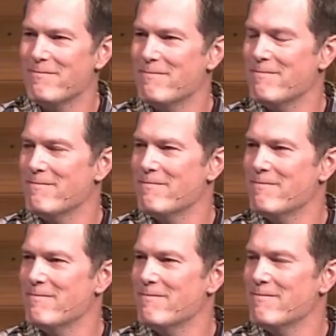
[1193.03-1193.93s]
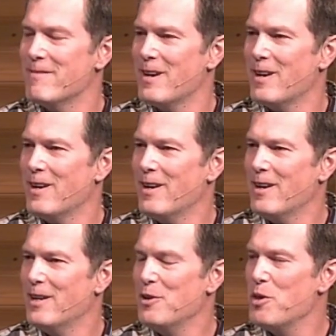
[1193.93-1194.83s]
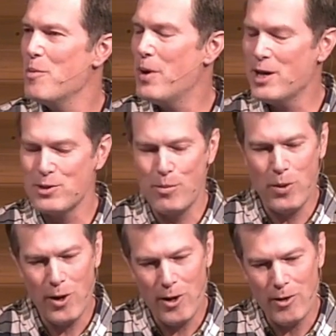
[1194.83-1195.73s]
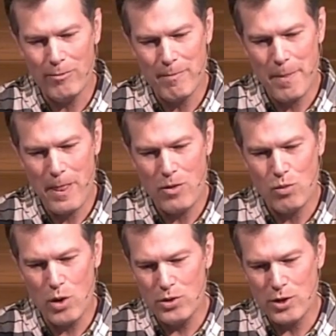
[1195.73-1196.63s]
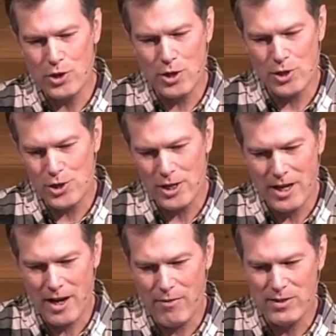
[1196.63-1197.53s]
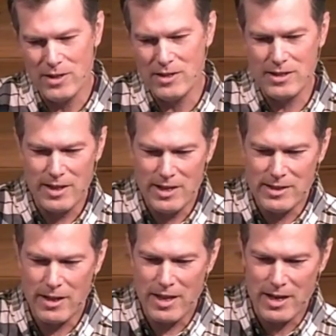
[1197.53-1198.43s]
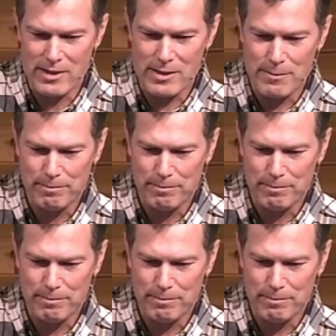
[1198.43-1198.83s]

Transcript: Amen. You know, the Apostle Paul, wrote the church in Ephesus, he said this